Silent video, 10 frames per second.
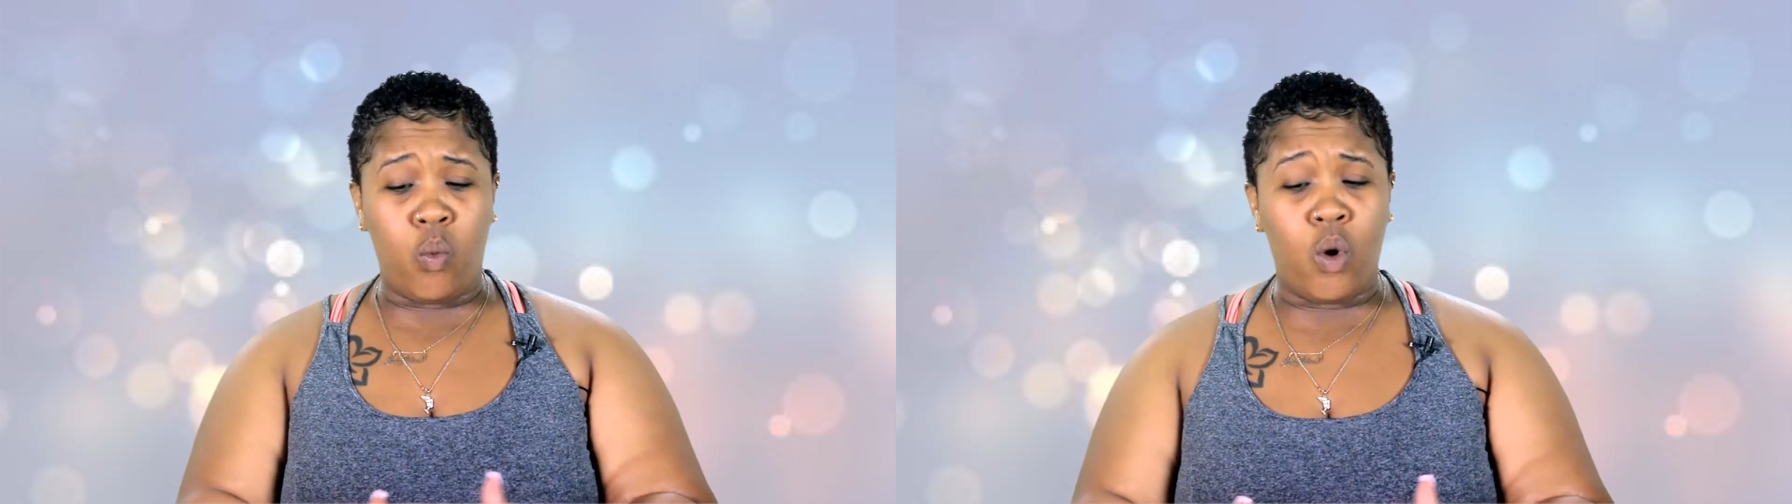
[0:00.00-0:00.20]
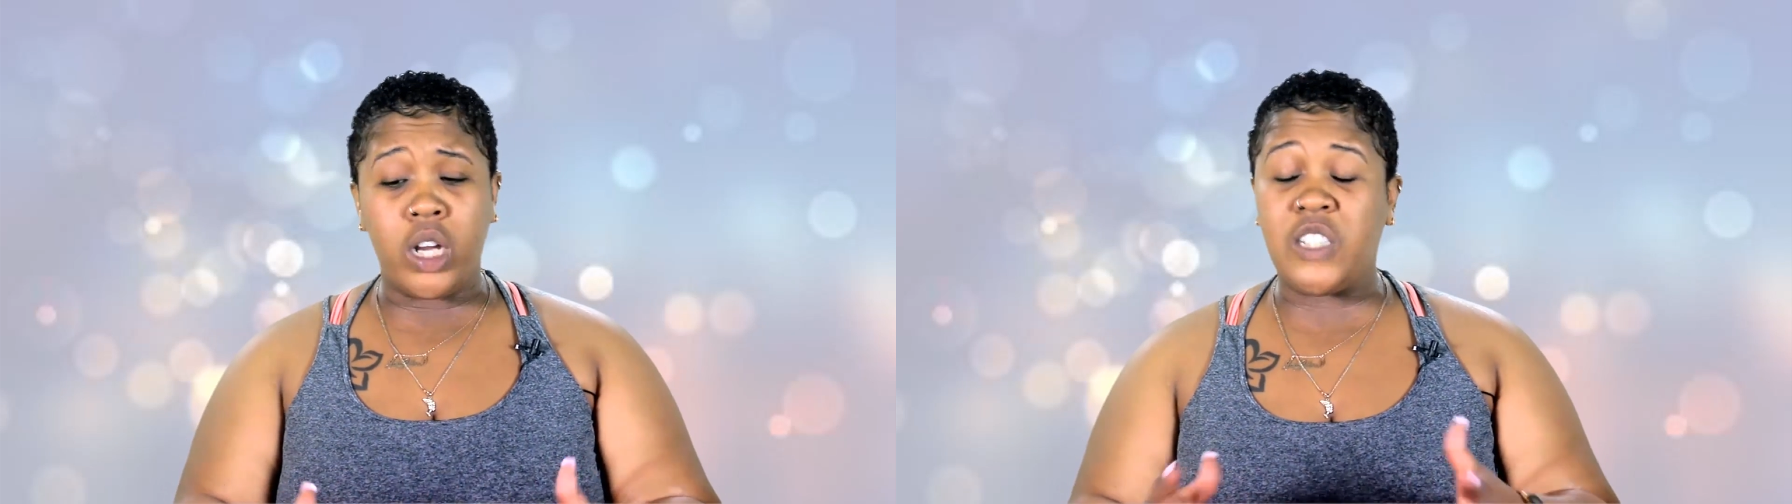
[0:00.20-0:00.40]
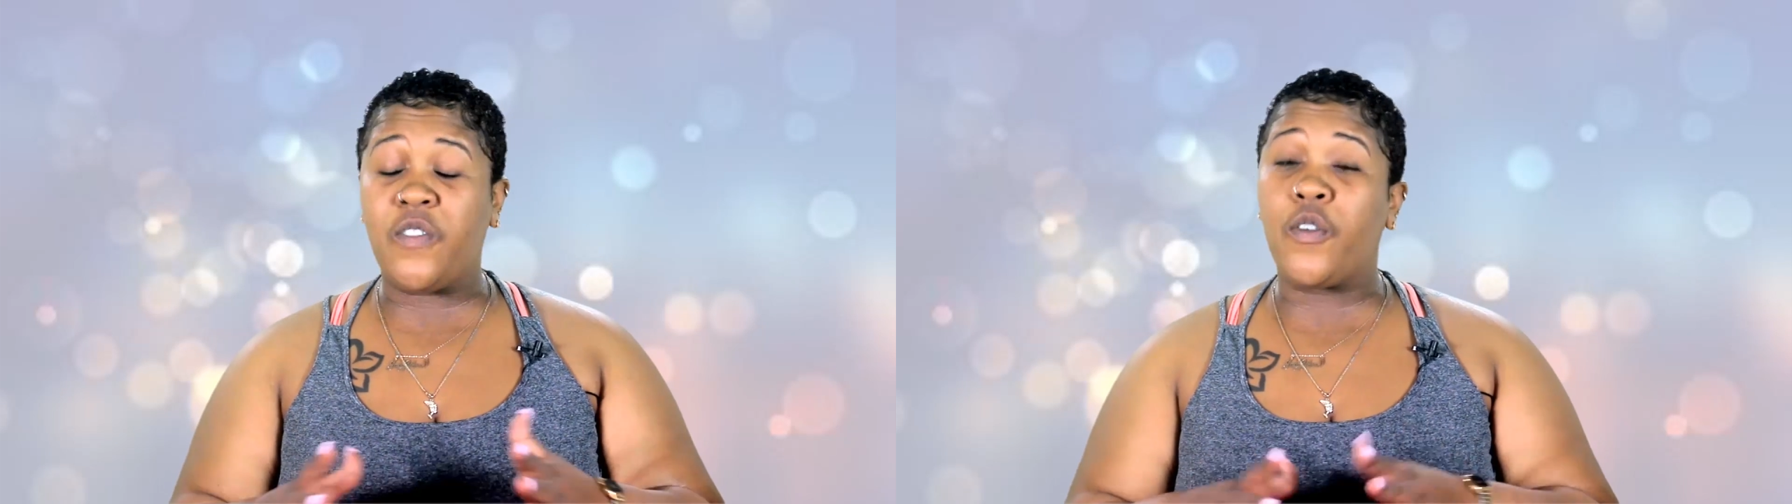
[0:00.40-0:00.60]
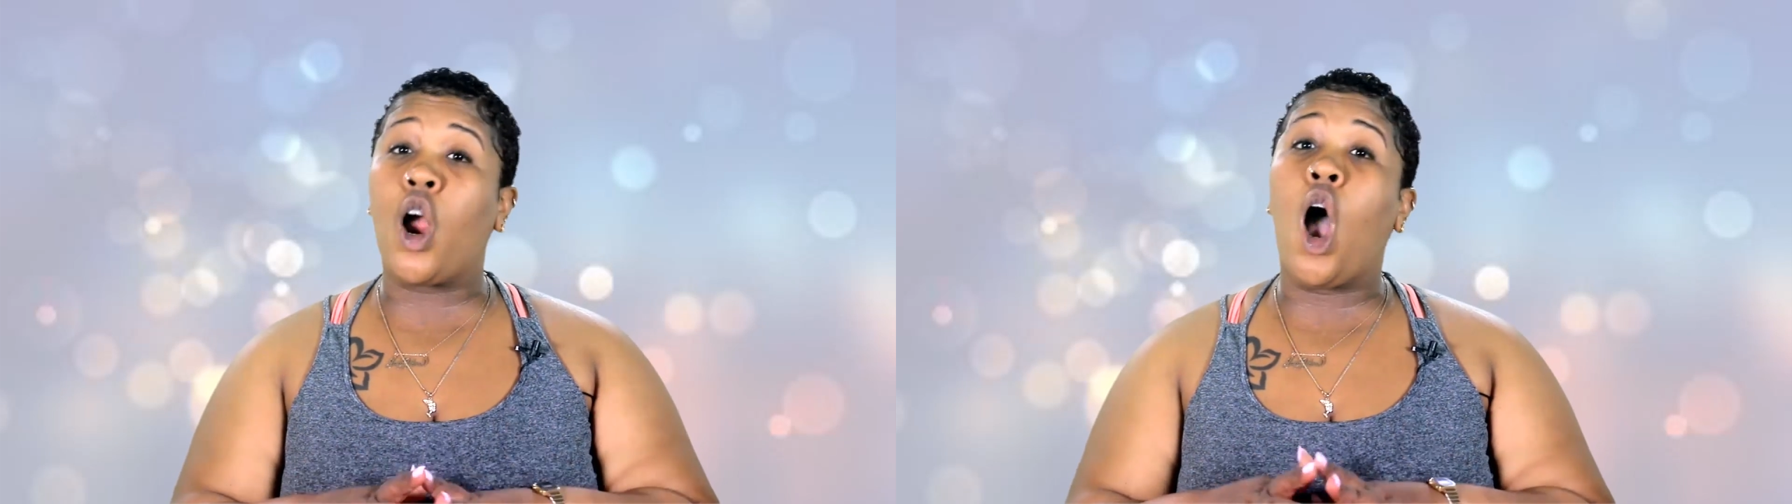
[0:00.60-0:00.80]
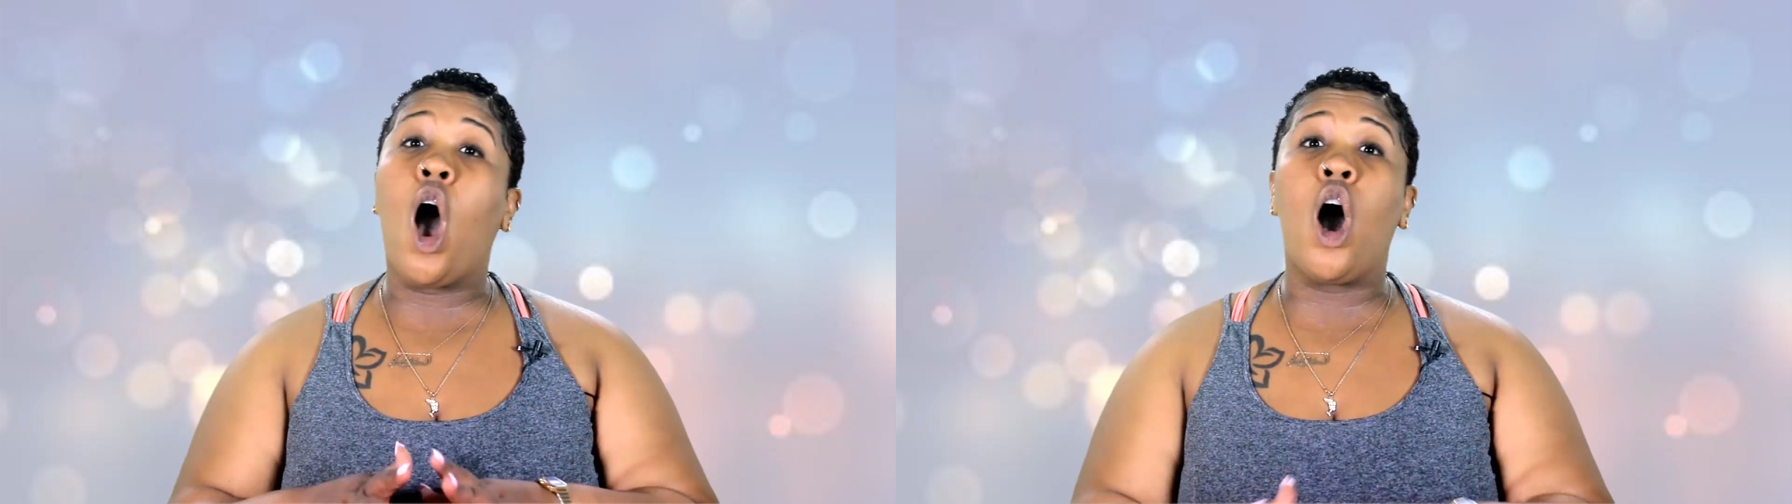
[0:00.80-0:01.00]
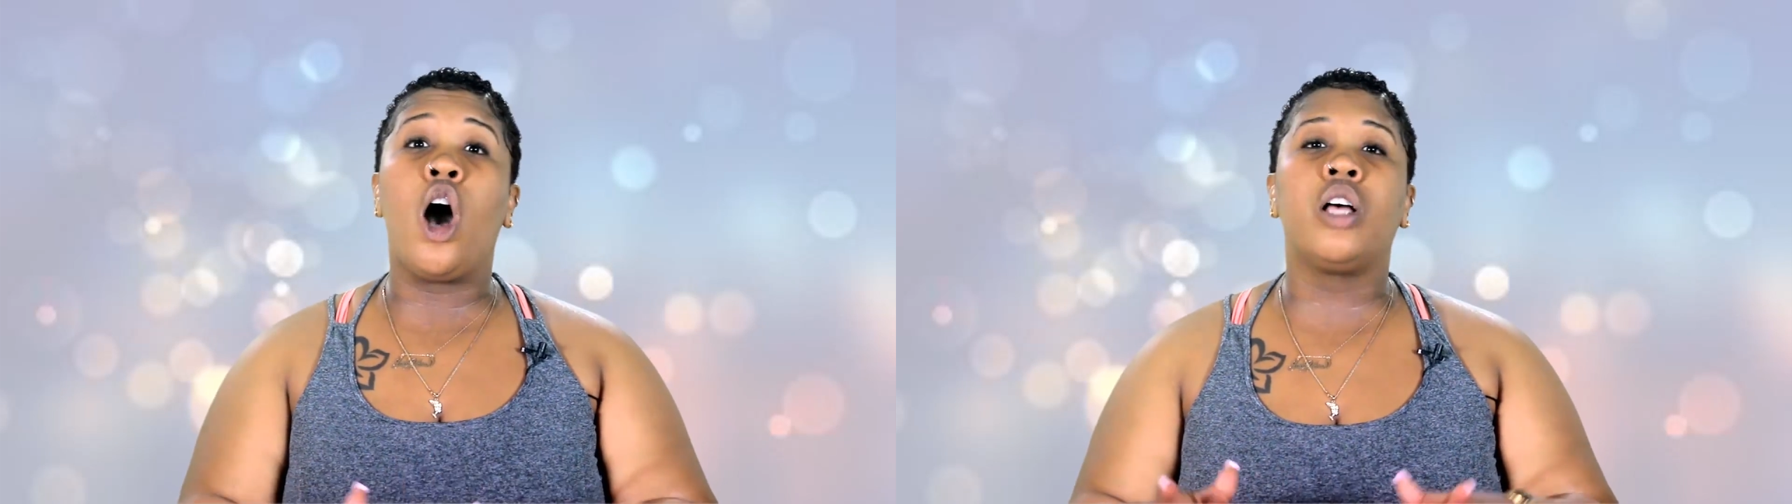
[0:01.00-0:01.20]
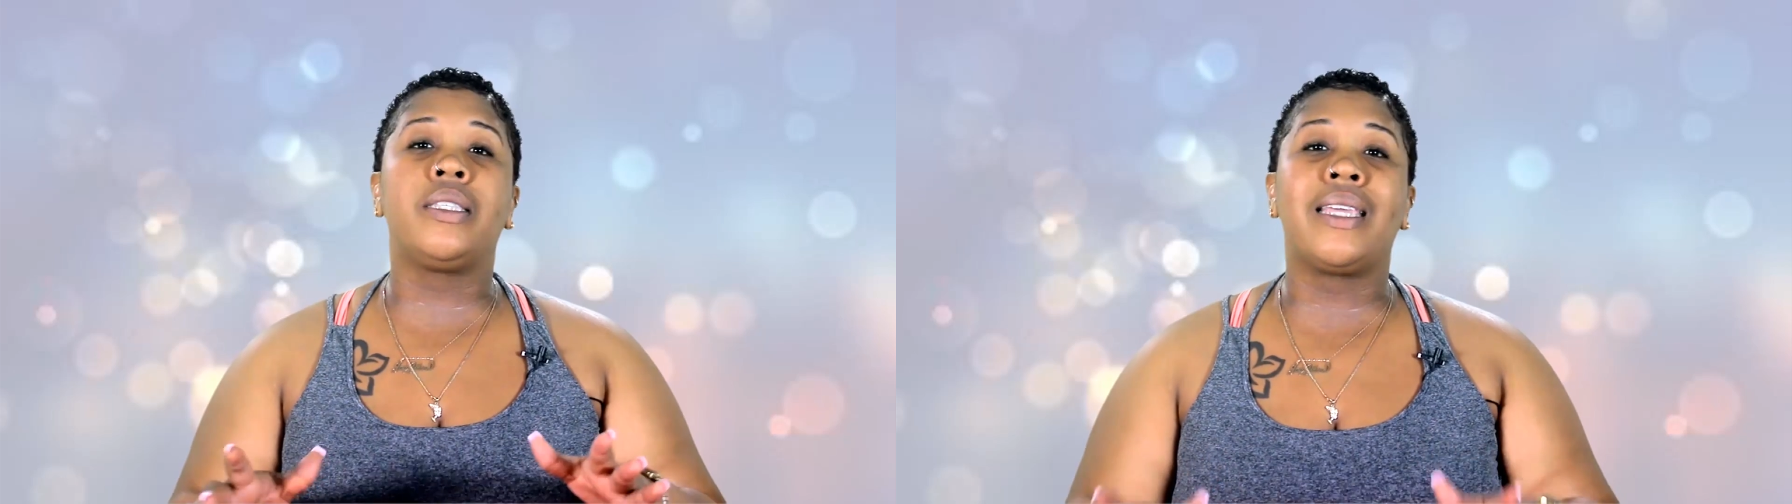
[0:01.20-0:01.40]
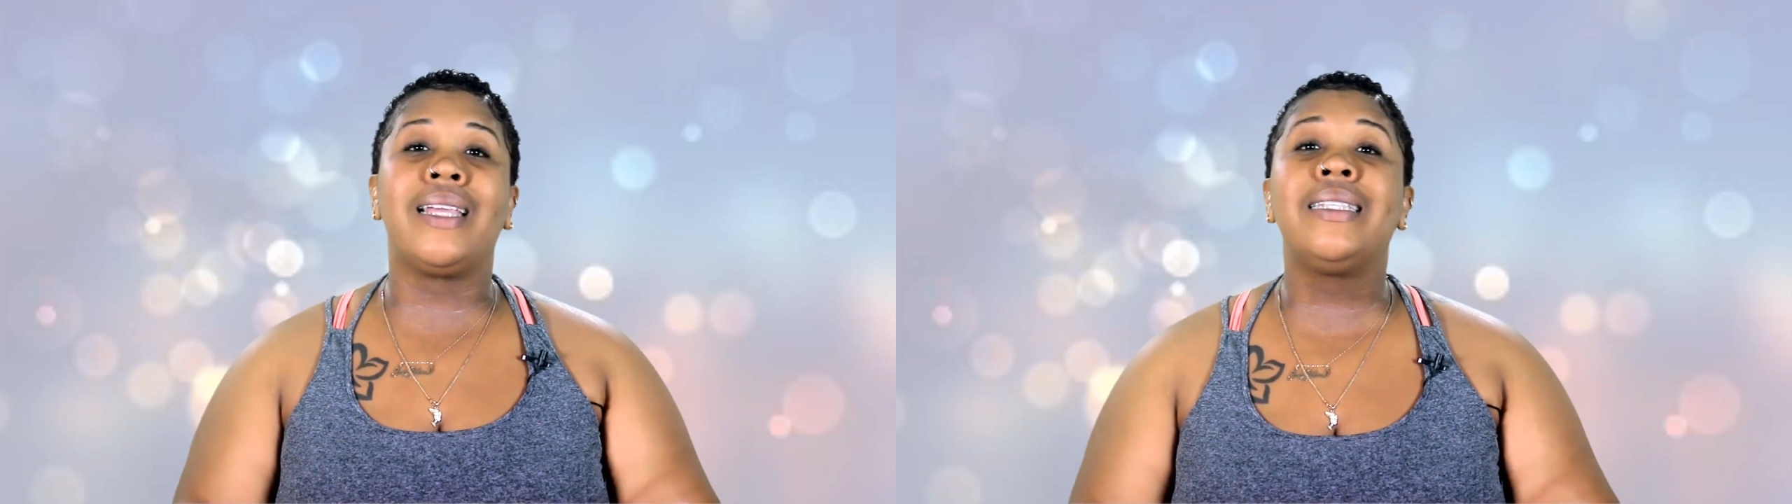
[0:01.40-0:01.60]
works for
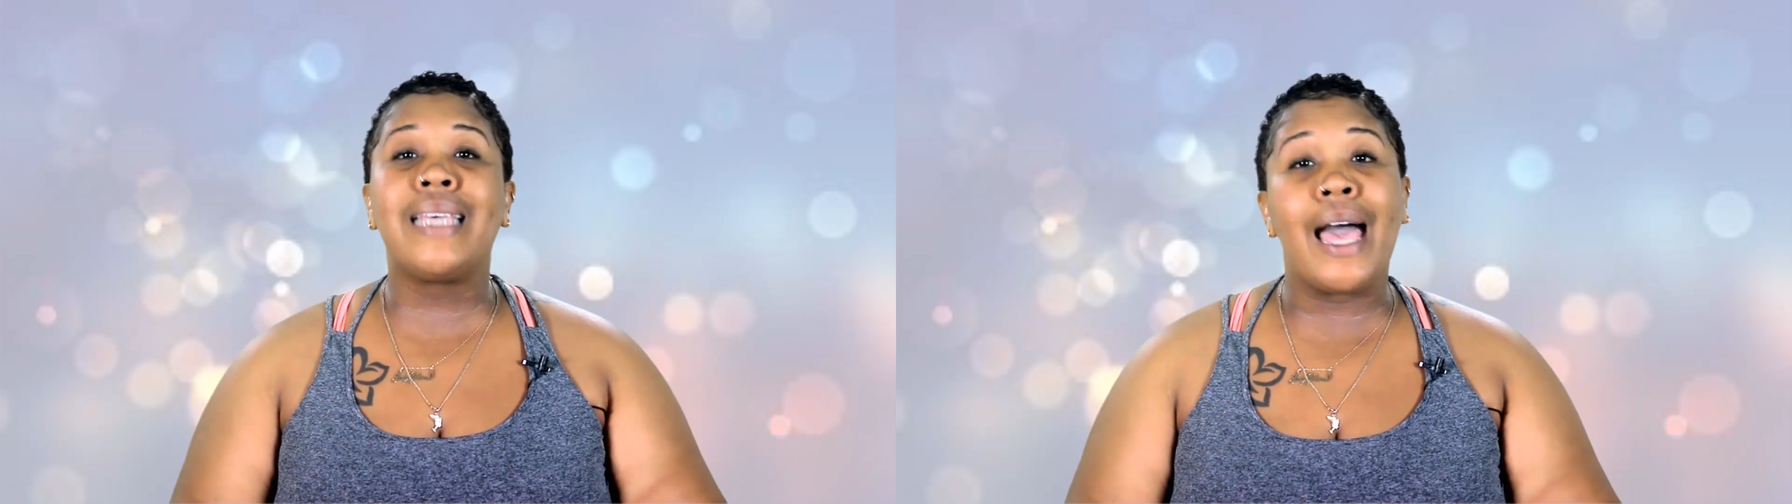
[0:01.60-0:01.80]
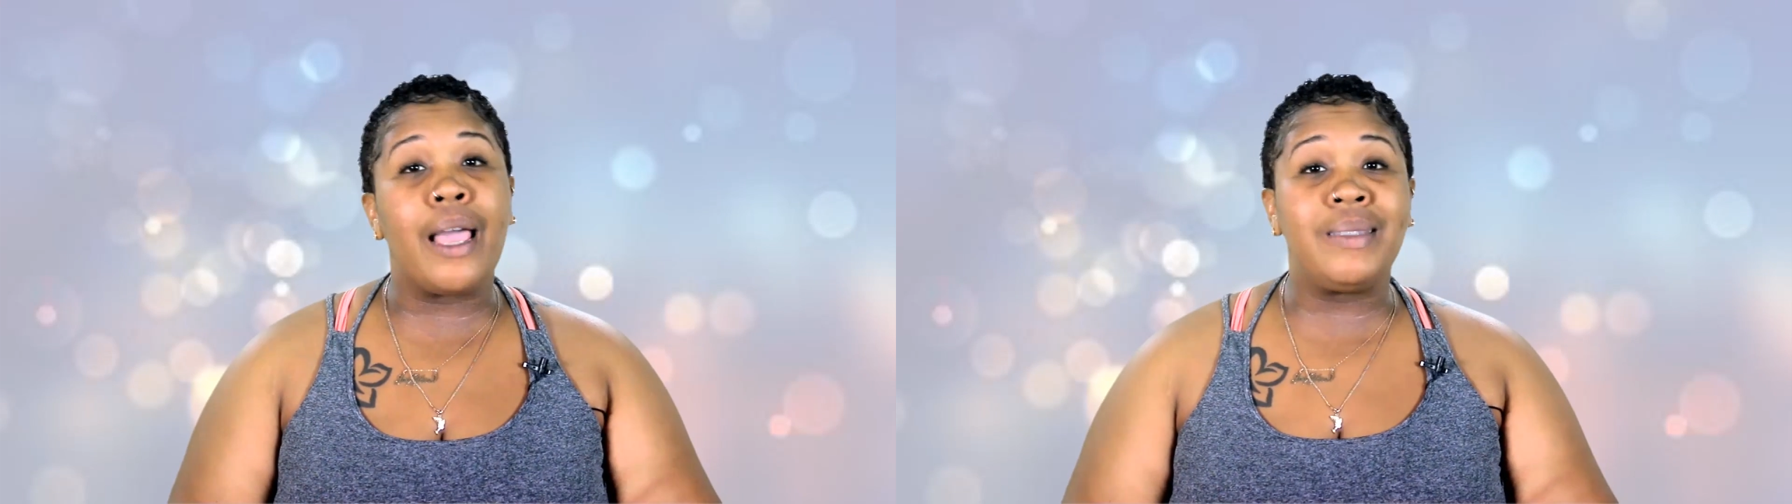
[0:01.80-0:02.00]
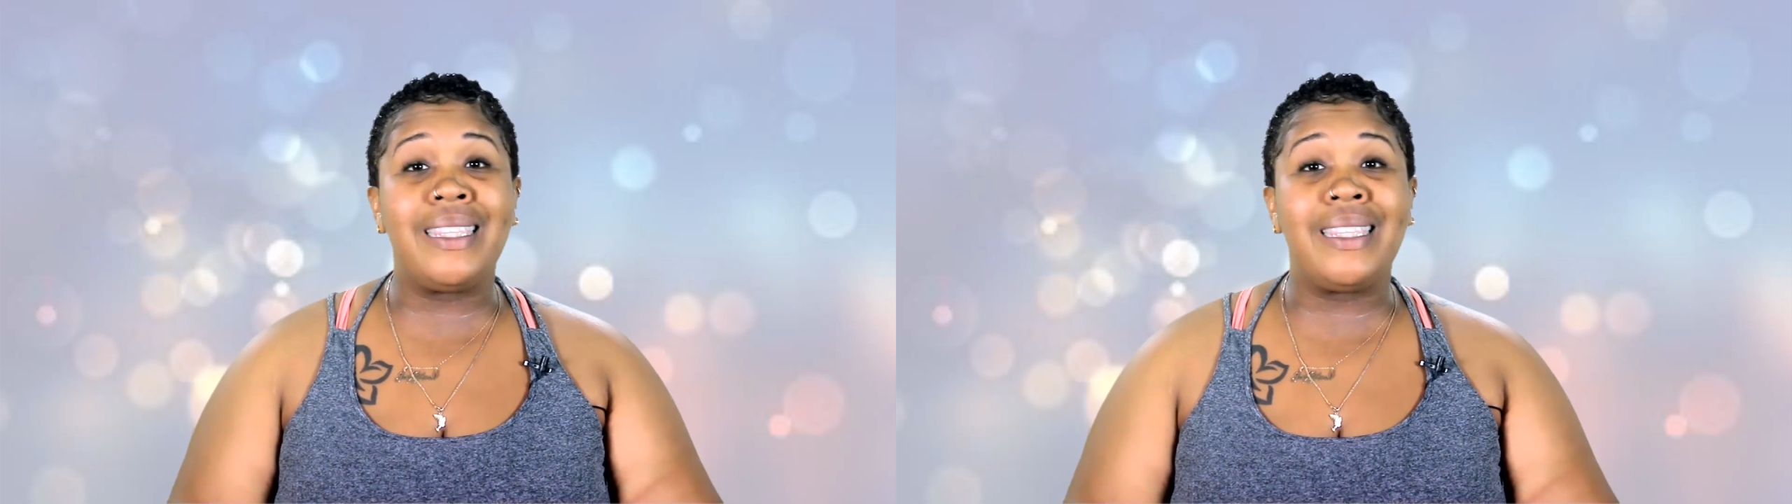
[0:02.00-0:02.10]
all skin types.